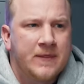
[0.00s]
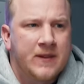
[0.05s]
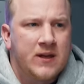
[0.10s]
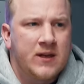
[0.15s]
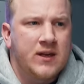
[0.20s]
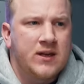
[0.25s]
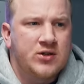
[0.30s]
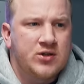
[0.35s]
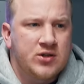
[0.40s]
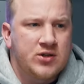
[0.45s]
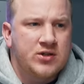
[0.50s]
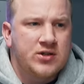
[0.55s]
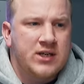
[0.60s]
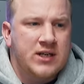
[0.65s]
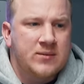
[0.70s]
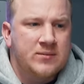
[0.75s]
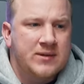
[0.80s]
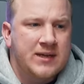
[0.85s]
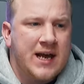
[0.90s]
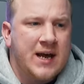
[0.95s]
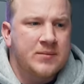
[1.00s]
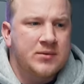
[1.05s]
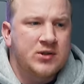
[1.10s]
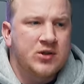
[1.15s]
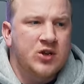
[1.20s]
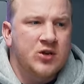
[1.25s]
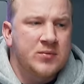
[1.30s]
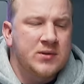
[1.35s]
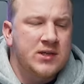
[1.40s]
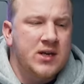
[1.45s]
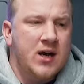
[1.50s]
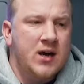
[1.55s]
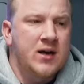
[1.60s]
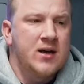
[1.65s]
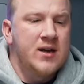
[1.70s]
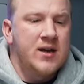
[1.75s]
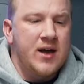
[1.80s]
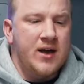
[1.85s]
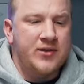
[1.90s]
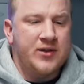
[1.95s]
It just seems absolutely bizarre.
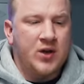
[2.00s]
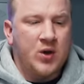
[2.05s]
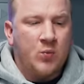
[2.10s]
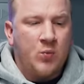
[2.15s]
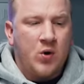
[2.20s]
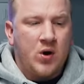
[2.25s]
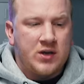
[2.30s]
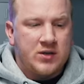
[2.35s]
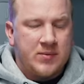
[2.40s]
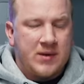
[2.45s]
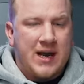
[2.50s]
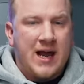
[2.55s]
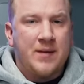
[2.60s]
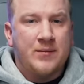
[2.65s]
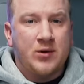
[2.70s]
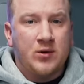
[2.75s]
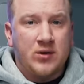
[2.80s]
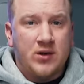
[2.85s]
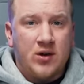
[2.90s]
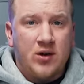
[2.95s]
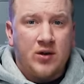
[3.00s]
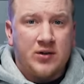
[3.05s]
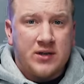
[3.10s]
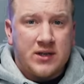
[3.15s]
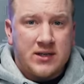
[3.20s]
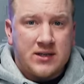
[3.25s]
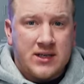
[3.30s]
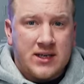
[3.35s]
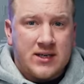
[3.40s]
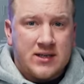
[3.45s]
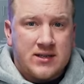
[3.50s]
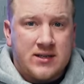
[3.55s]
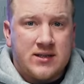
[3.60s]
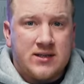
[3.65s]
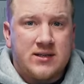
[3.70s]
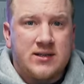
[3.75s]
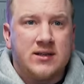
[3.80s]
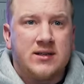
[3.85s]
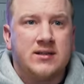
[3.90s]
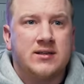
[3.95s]
I think what has been happening in a lot of these
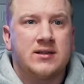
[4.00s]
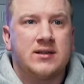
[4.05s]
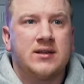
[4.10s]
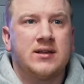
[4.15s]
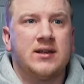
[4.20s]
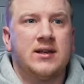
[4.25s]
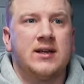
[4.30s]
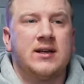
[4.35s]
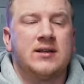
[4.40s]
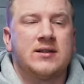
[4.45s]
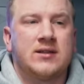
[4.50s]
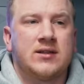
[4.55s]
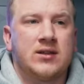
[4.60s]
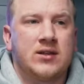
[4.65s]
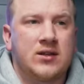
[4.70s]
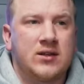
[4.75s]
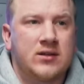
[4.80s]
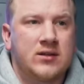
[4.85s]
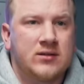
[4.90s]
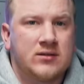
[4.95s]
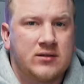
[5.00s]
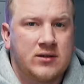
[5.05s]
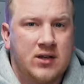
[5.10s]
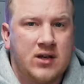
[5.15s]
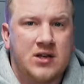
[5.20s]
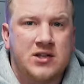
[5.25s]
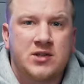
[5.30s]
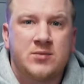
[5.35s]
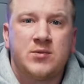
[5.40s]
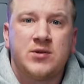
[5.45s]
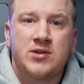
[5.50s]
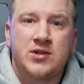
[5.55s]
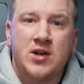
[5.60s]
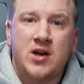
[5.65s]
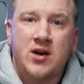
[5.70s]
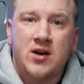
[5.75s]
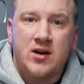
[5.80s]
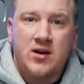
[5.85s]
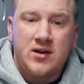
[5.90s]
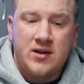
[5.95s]
instances is that the customers
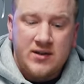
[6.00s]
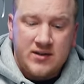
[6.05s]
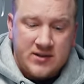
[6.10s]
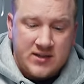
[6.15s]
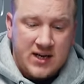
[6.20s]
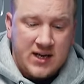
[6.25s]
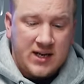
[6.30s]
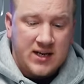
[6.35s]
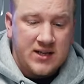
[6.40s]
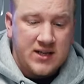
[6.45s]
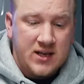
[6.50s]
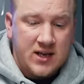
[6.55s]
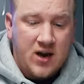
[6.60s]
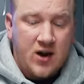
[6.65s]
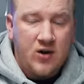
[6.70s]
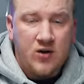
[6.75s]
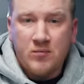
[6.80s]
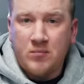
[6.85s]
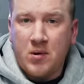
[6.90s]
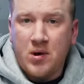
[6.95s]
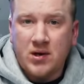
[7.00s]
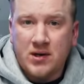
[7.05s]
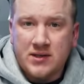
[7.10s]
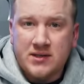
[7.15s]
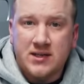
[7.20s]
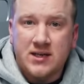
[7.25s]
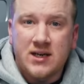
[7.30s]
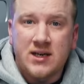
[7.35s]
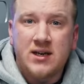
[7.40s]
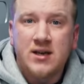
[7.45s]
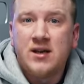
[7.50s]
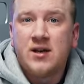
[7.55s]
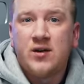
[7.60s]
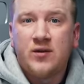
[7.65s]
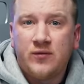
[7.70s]
are taking their current policy,